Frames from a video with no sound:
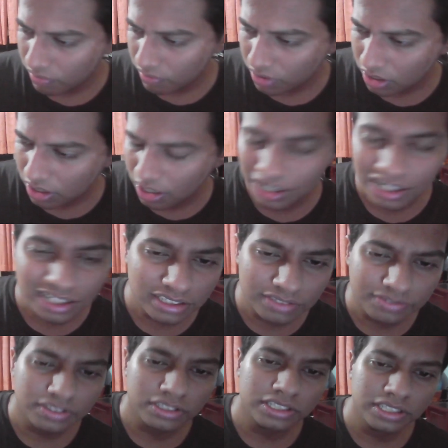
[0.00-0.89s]
Unless, of
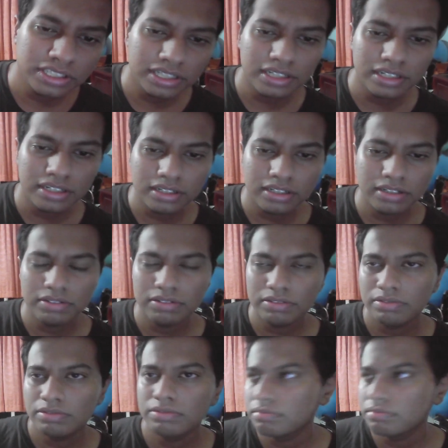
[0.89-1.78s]
course, she
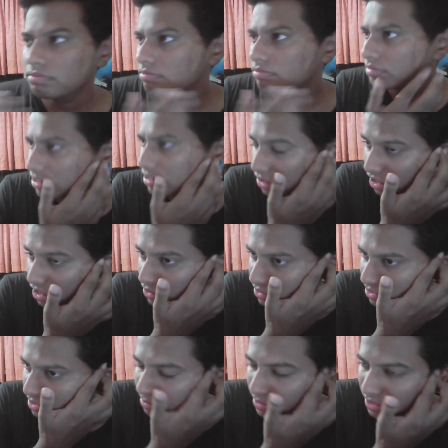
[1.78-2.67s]
did not use
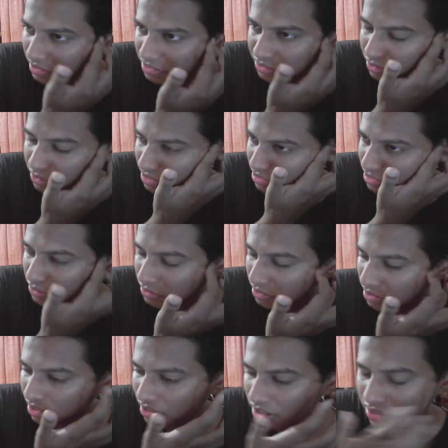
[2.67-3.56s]
it because Jonas
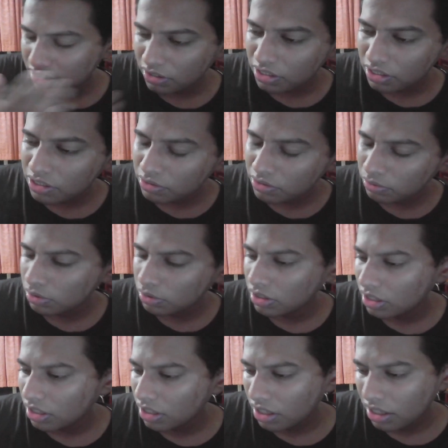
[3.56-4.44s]
told her not to.
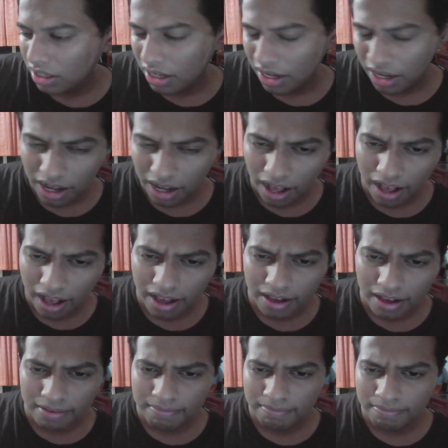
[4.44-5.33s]

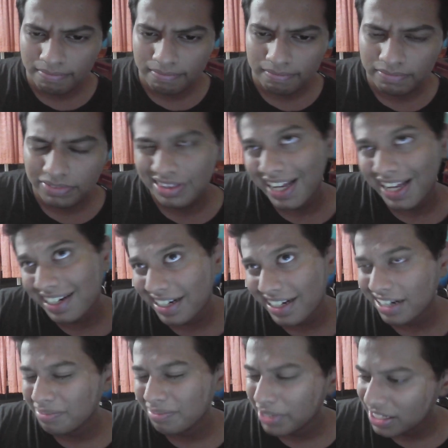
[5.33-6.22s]
That
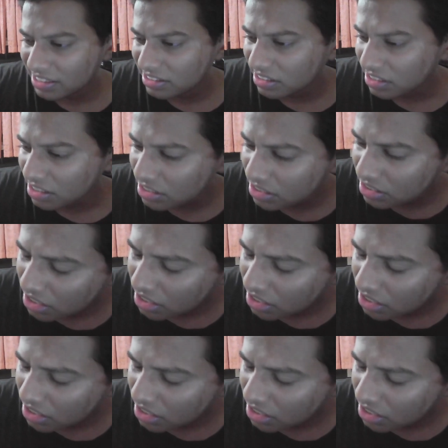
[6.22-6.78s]
kind of makes sense.